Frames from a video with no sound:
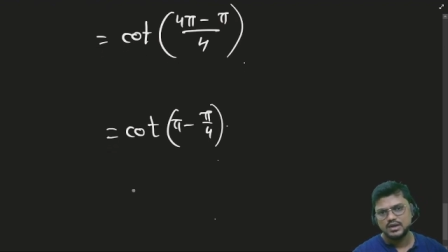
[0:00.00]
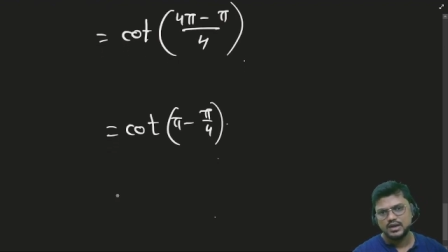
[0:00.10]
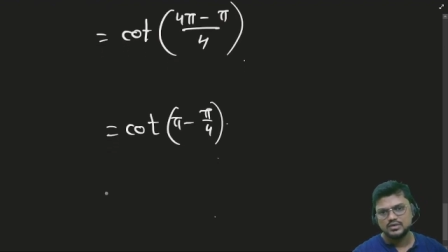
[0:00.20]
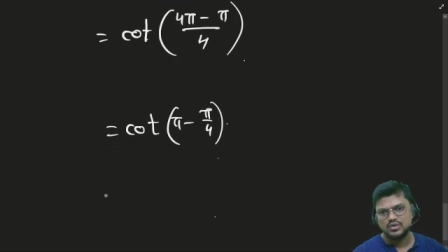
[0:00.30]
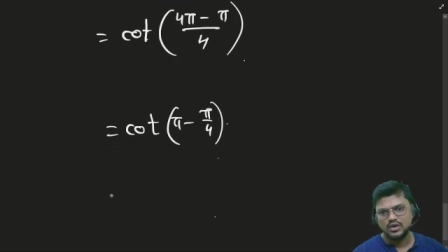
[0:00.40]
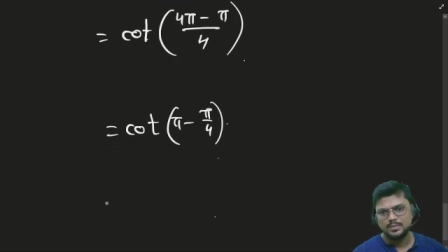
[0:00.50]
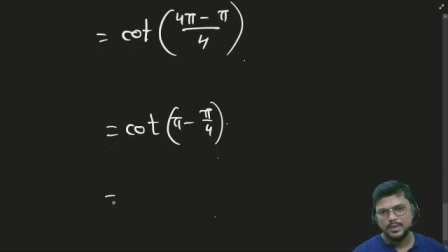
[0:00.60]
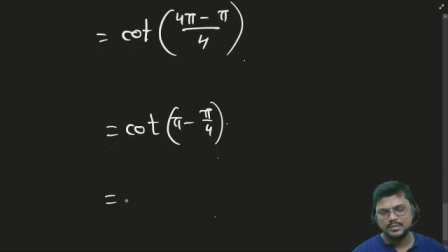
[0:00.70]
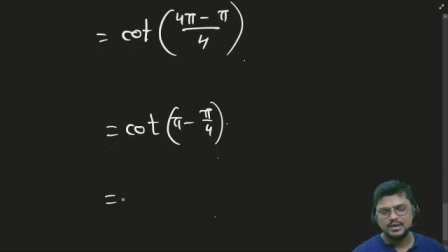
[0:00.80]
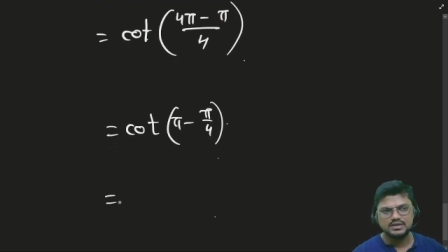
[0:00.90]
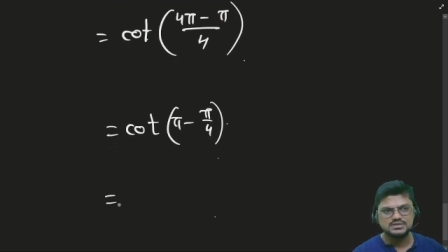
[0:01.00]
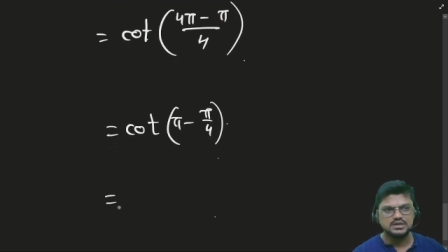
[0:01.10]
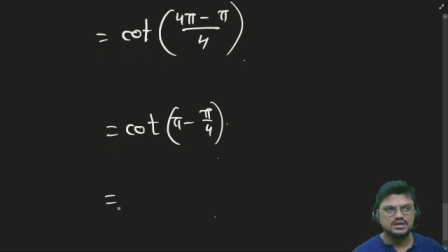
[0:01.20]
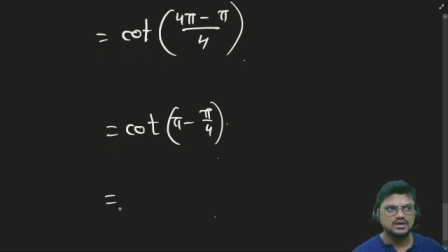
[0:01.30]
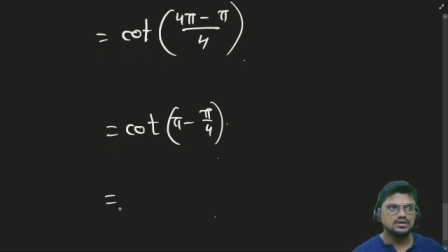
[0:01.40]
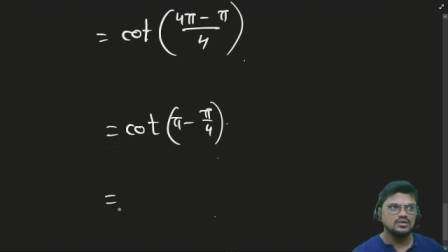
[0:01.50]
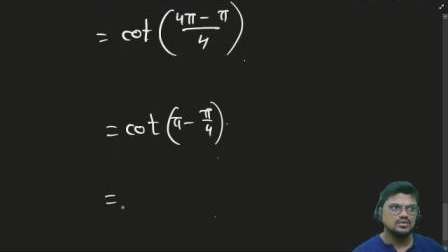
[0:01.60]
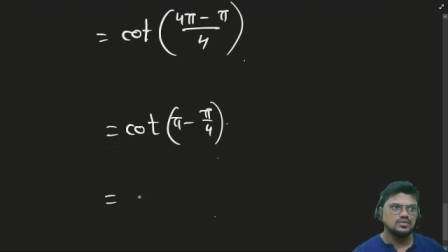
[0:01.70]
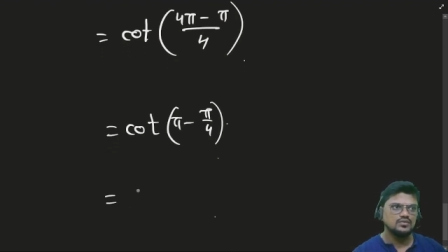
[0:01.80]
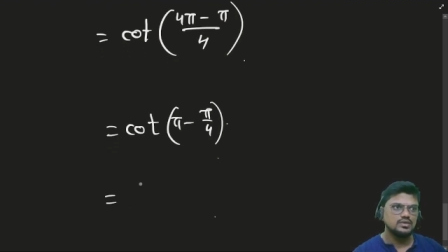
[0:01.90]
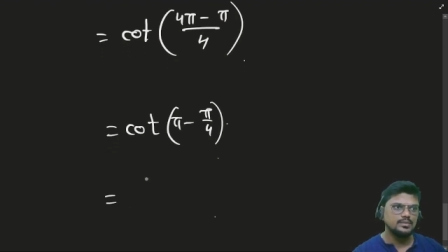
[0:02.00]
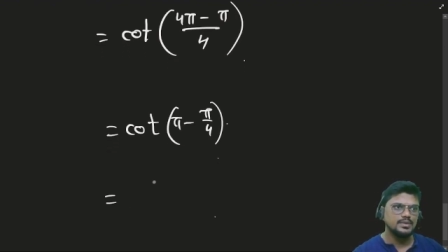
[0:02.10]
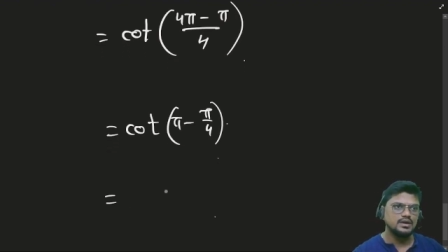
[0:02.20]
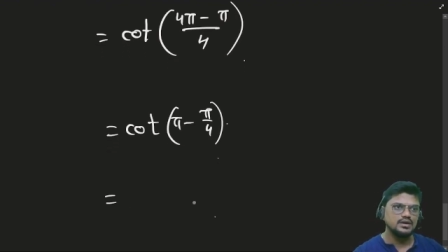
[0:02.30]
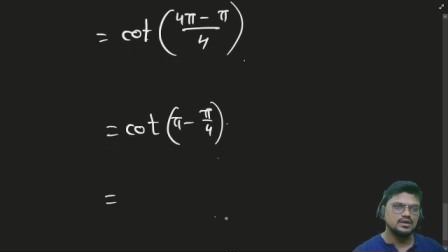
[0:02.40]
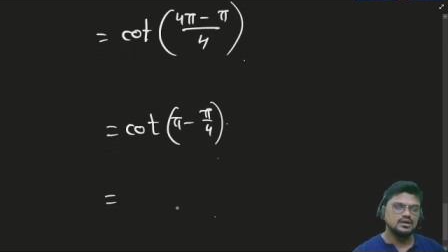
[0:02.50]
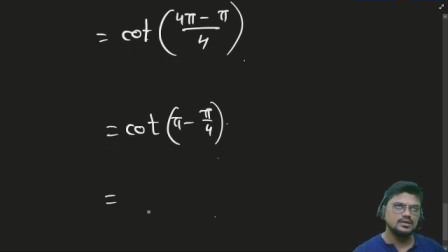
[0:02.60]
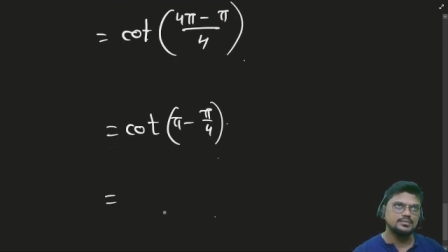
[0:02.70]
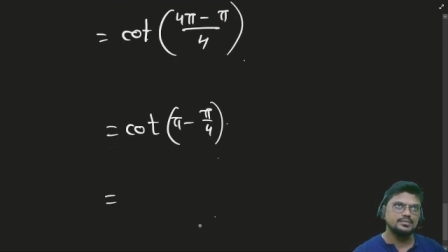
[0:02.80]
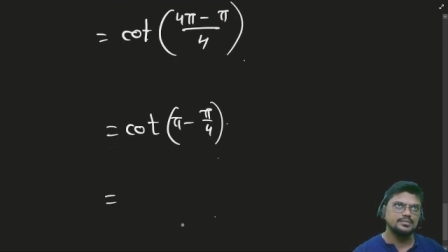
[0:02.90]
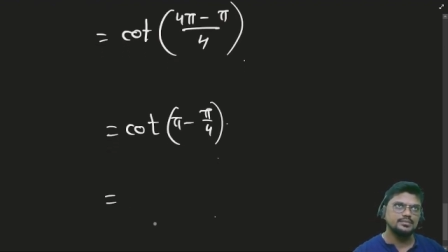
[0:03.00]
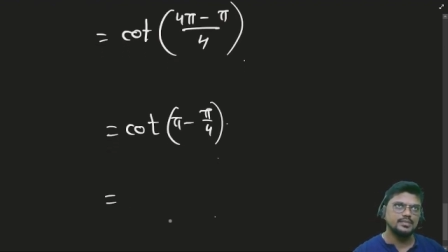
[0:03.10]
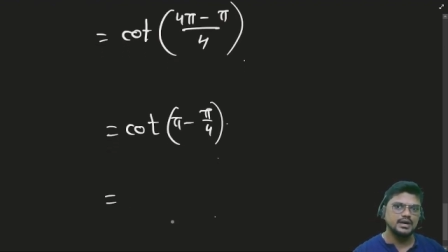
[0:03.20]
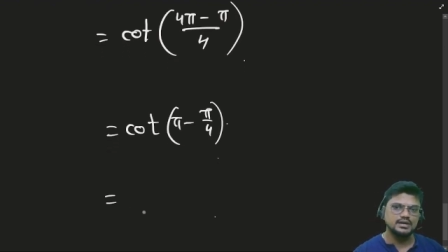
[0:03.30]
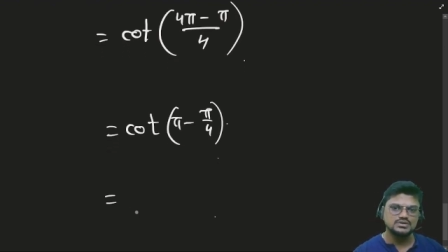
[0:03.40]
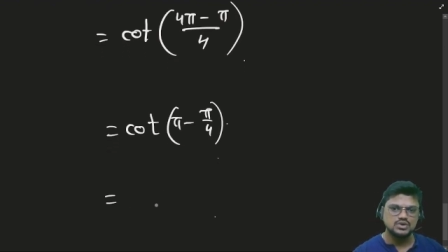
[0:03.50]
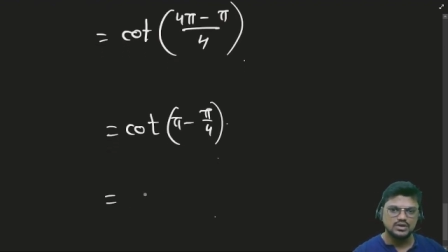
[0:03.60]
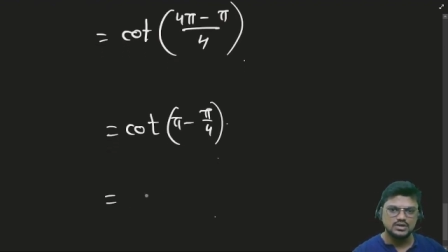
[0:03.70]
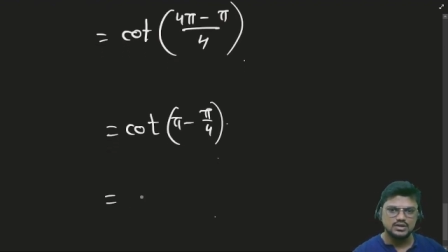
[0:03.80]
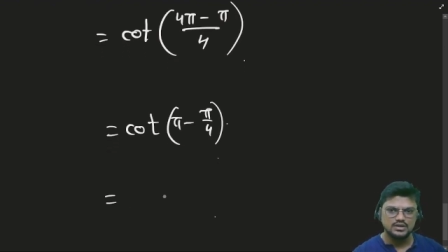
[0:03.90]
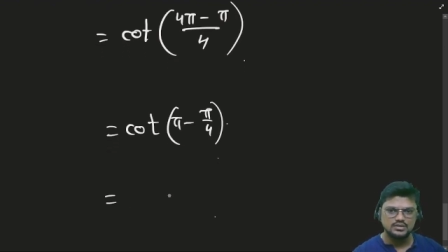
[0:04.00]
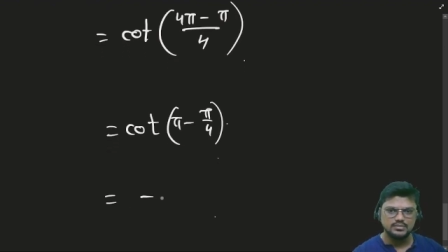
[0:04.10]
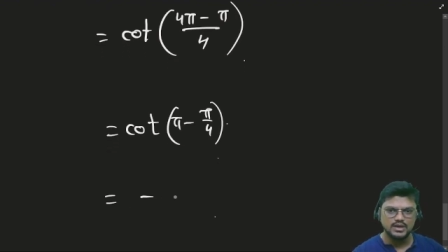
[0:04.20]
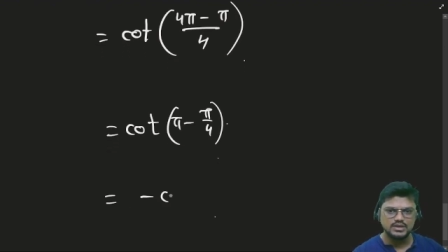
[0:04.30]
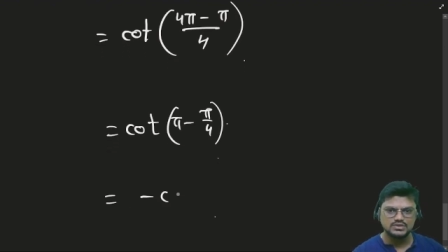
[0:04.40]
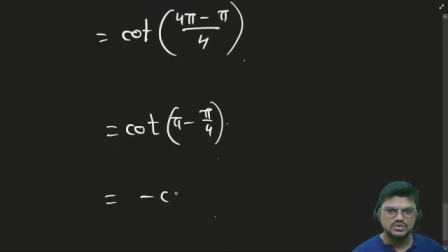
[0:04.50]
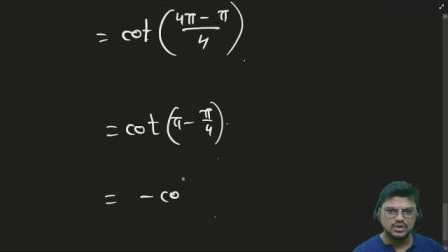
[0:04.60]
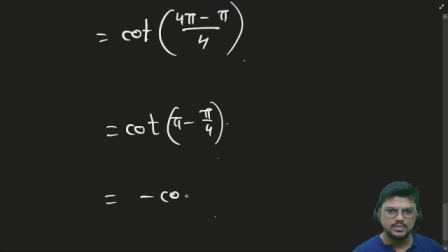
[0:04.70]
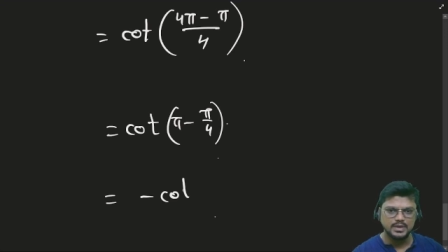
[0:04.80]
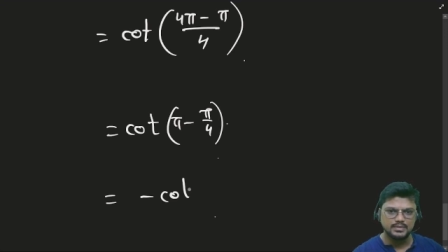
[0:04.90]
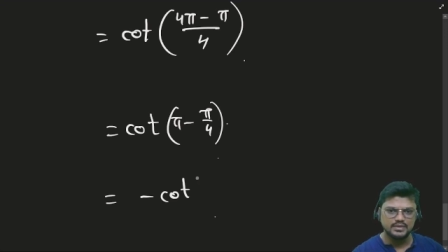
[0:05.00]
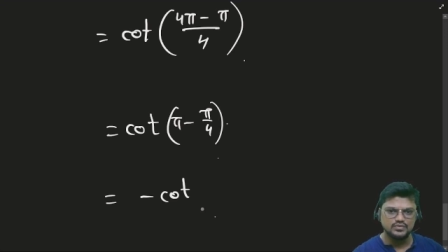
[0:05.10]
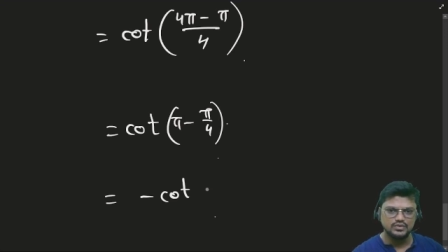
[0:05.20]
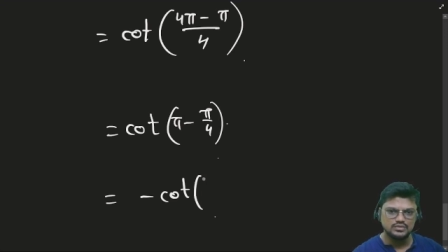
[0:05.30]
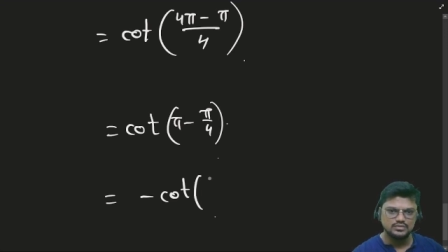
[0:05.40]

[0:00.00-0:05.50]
and cot pi minus theta will be minus cot theta minus cot pi by 4,